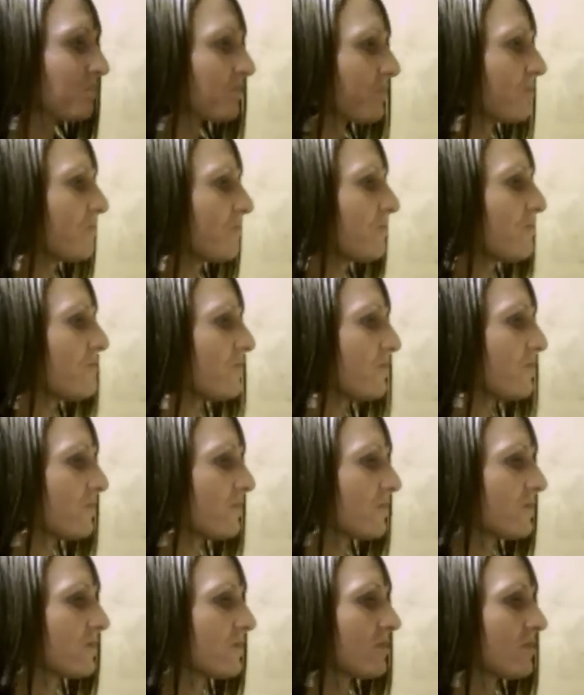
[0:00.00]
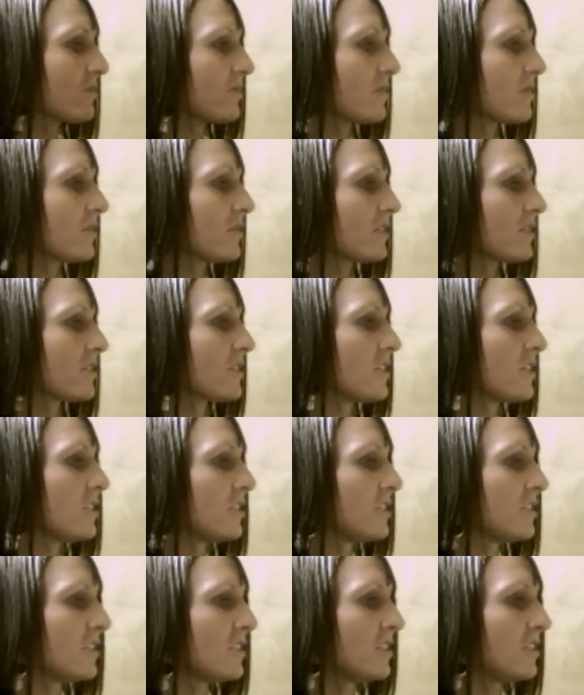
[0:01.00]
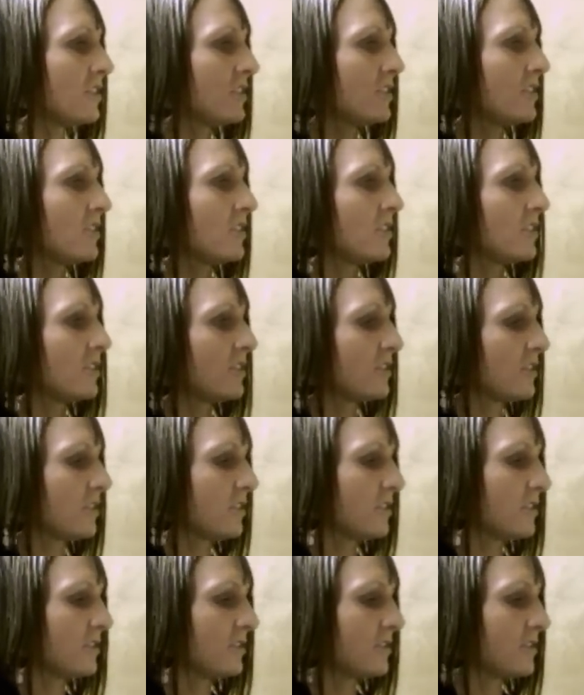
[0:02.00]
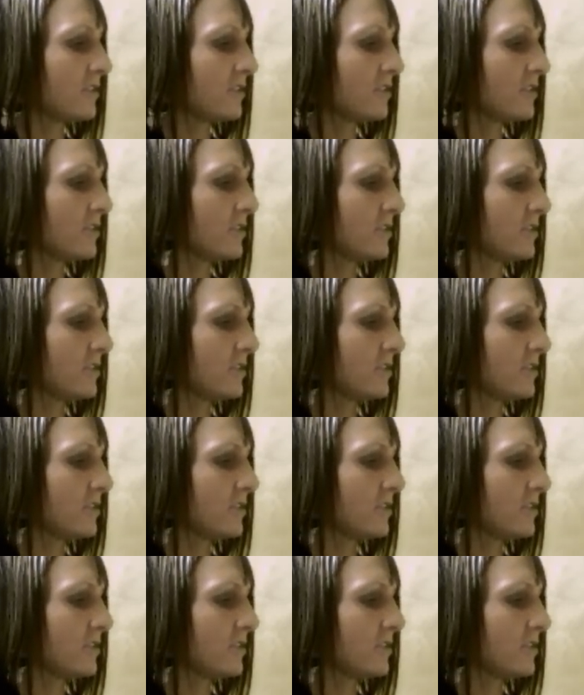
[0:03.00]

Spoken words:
[no speech]